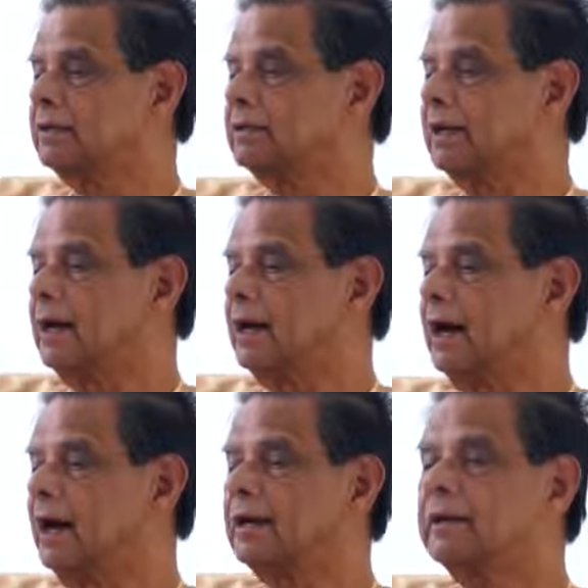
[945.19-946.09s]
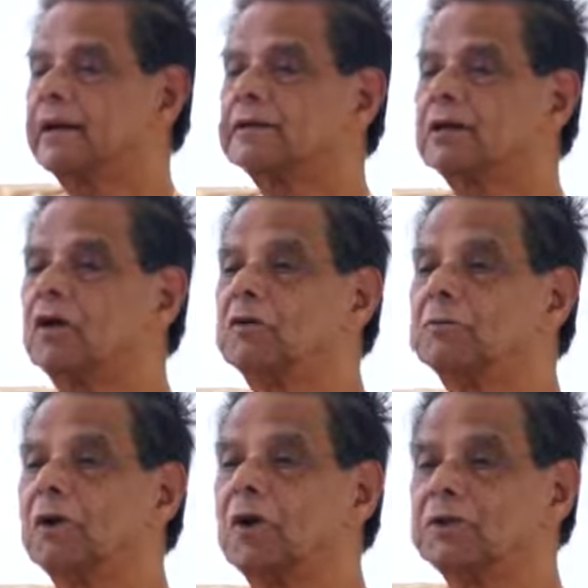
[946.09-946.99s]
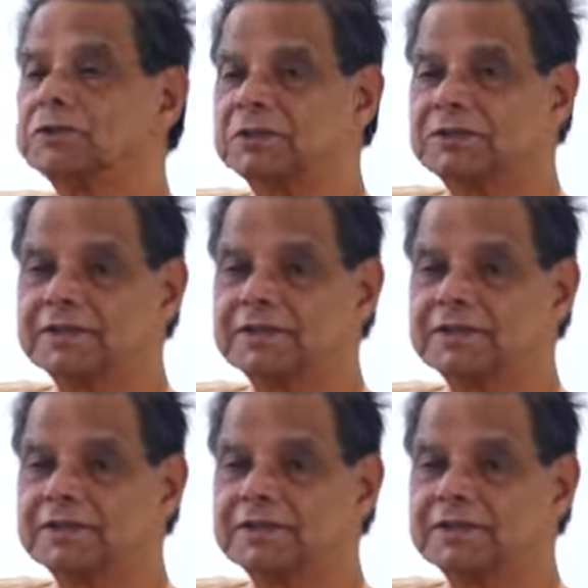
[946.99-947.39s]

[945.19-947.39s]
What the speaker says: there hast thou paused.